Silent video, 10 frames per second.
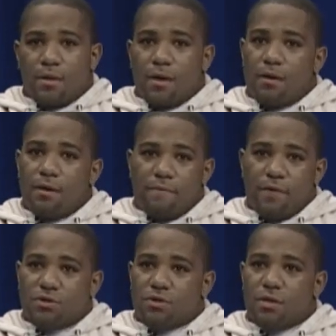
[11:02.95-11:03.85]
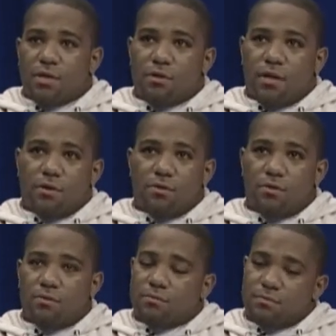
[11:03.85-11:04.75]
then eventually, like, you
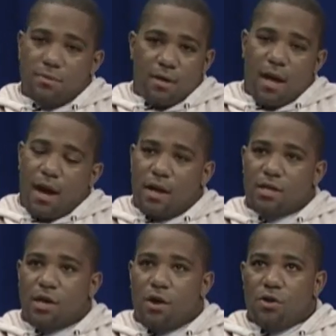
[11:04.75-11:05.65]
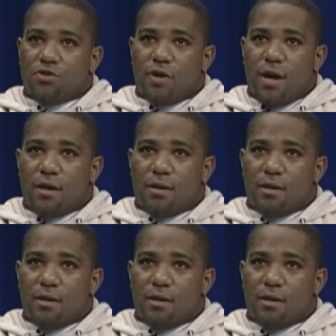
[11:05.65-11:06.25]
know, I got out the contract.